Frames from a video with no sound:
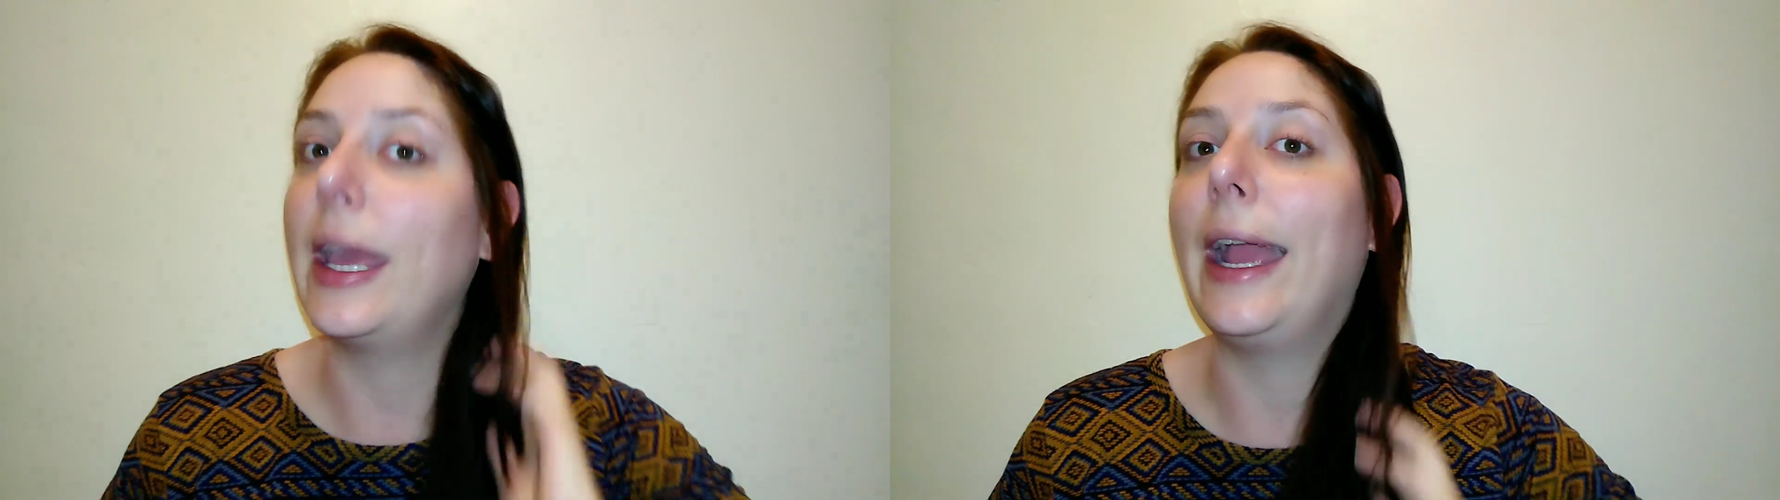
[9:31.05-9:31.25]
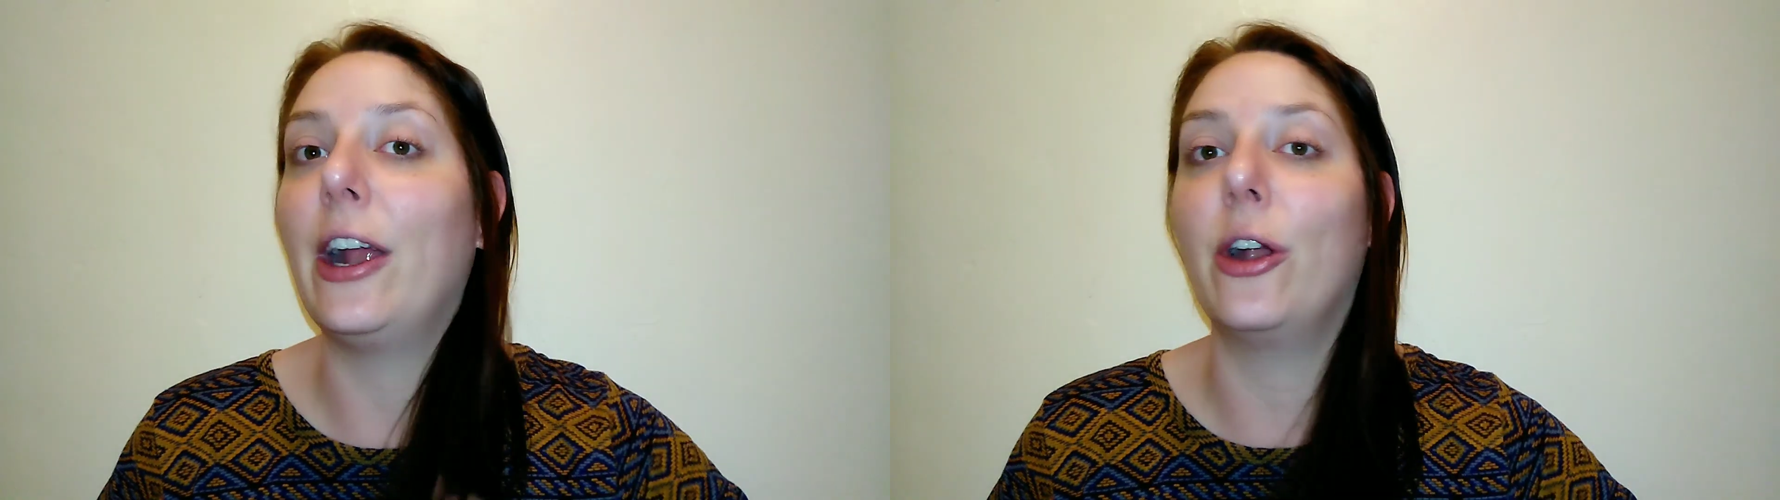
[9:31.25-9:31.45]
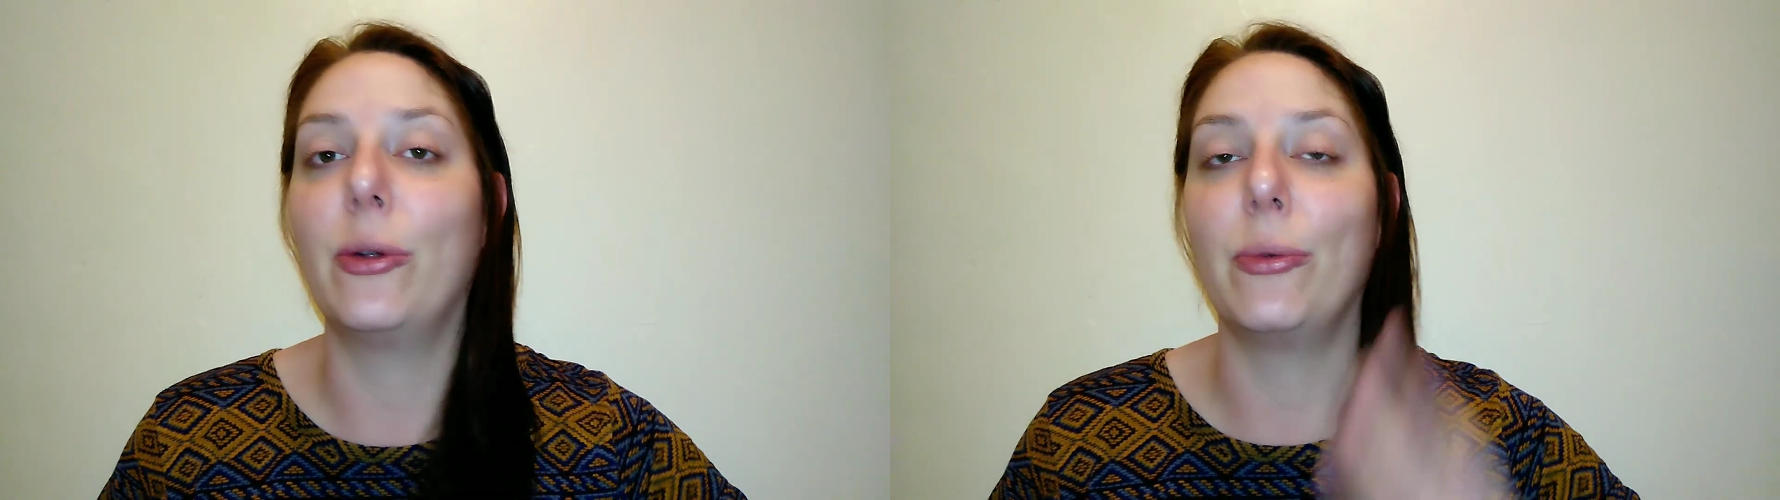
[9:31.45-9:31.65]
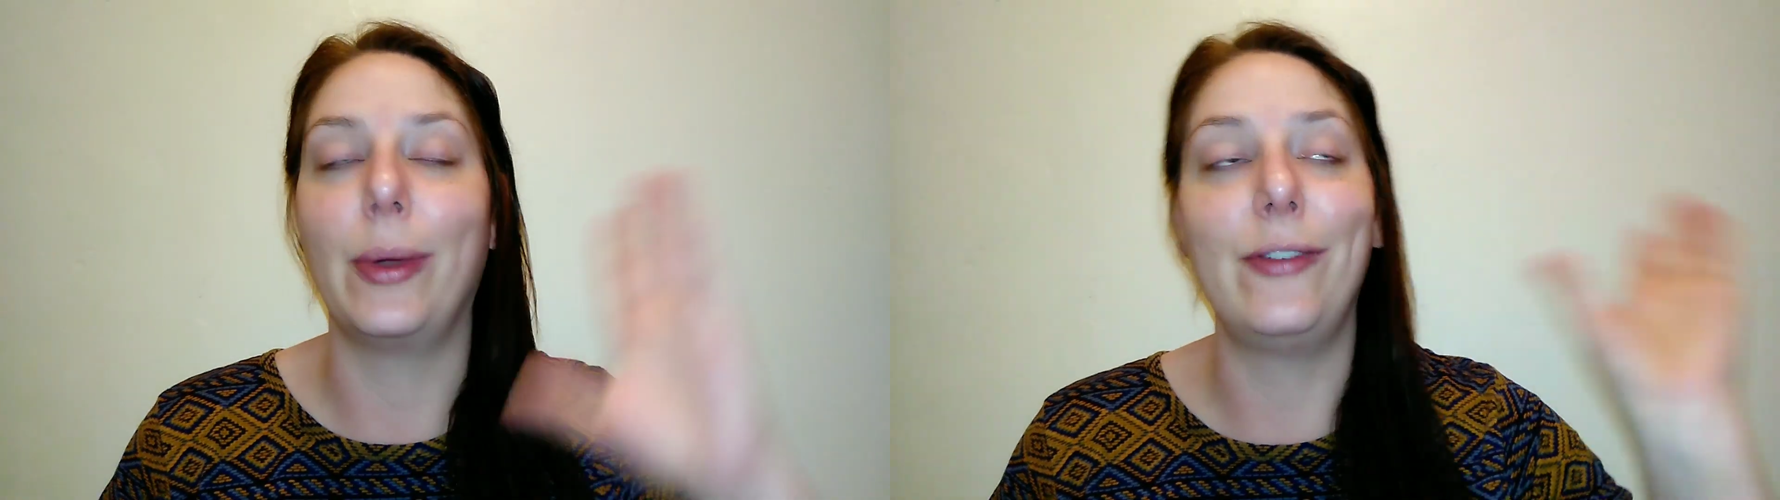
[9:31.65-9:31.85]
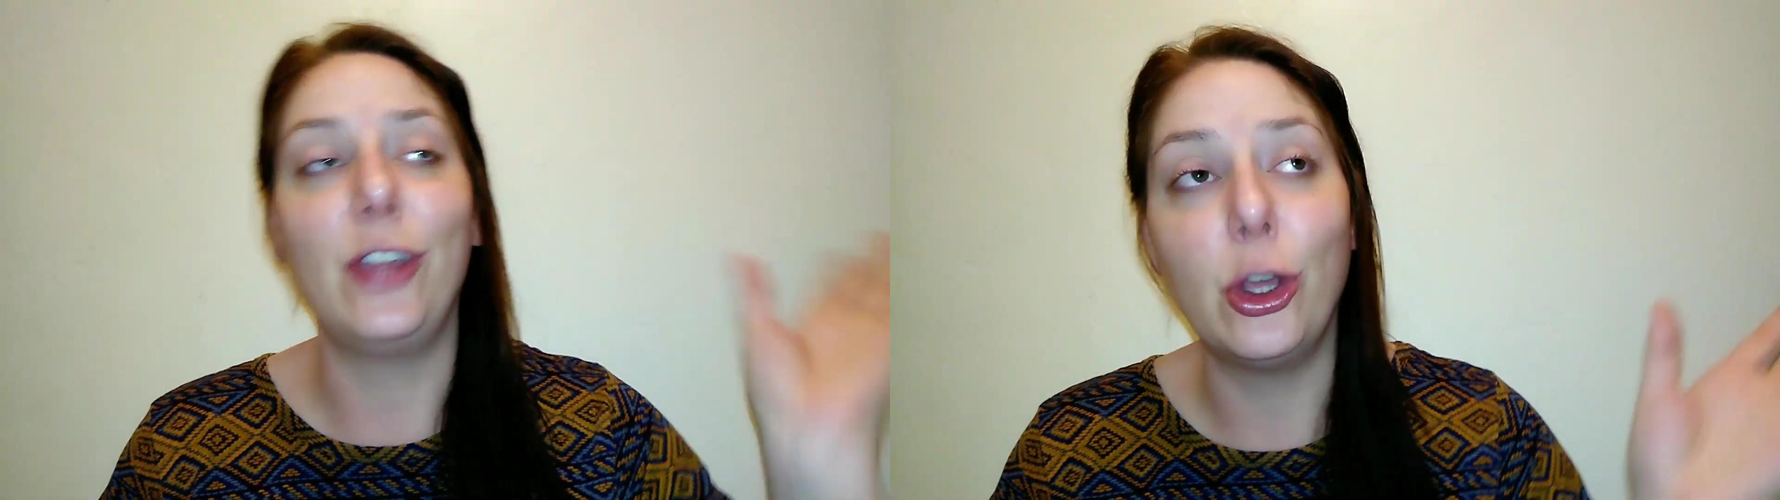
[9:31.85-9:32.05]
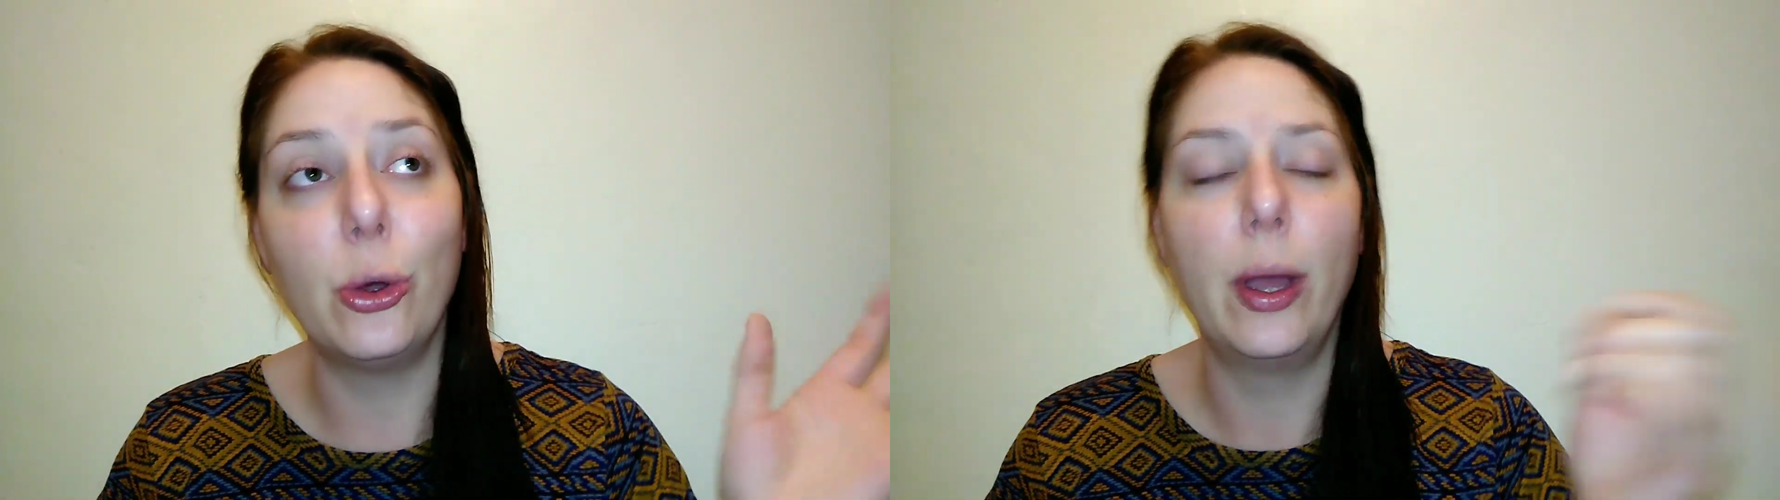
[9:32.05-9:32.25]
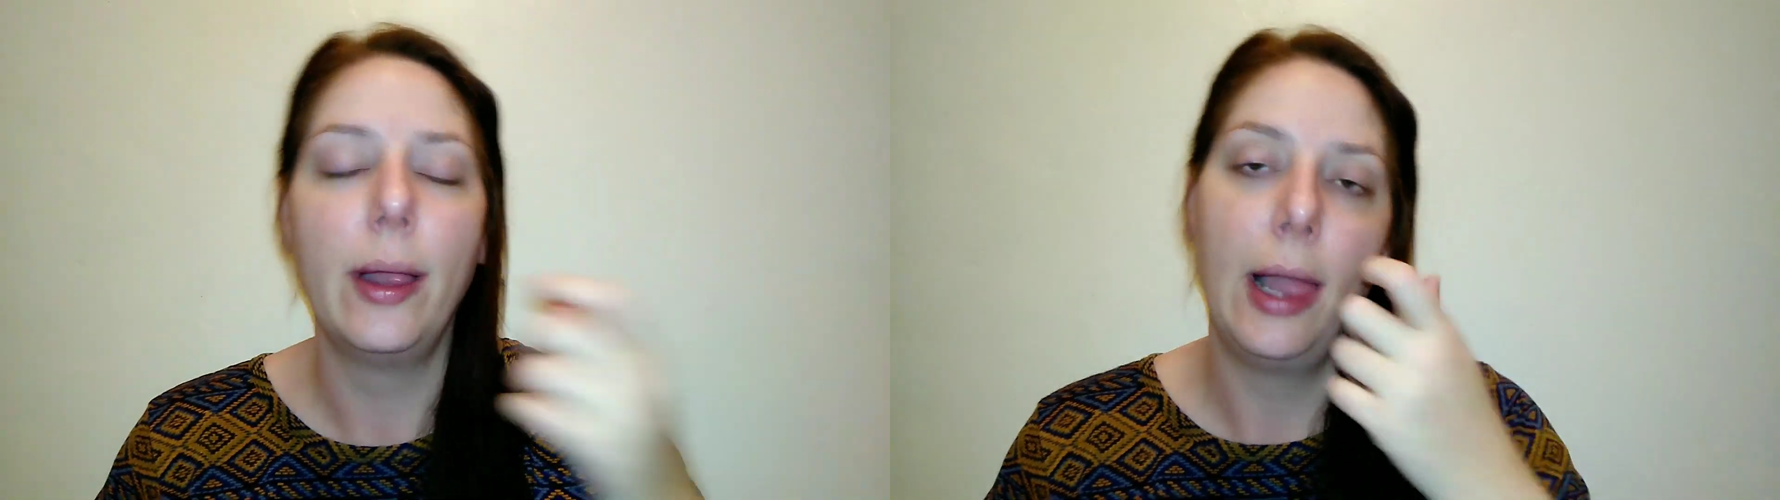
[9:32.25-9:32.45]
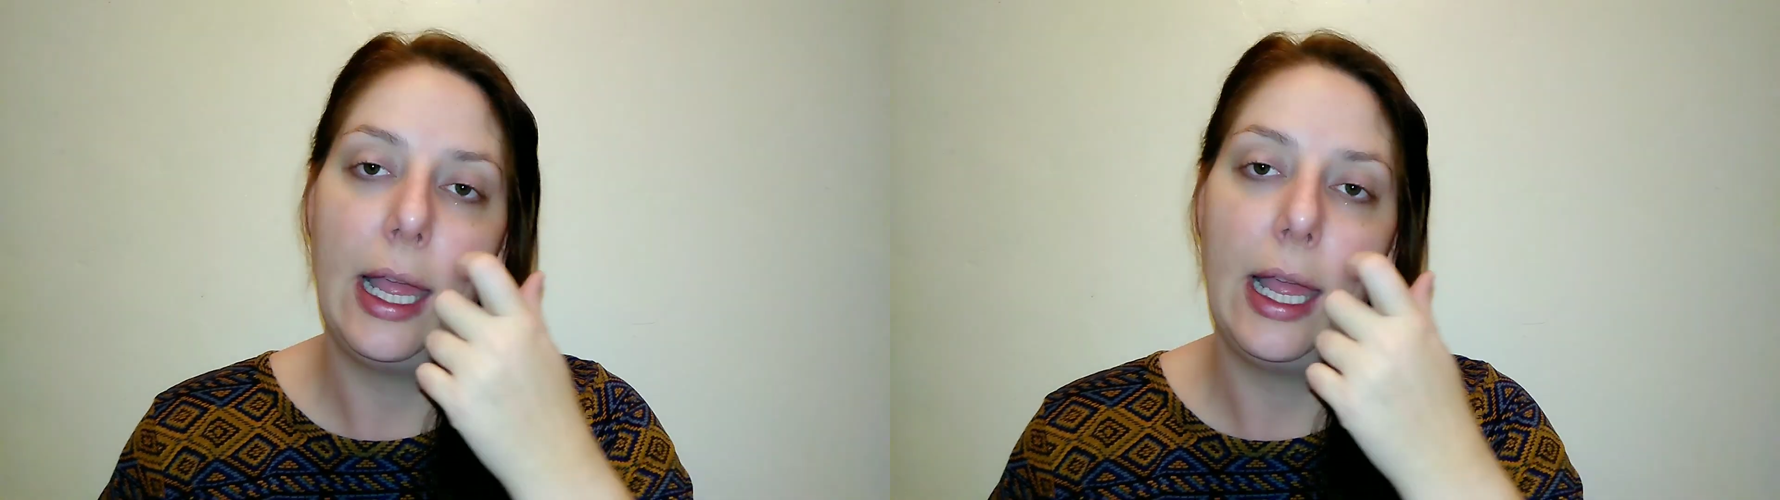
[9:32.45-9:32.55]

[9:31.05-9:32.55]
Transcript: care review.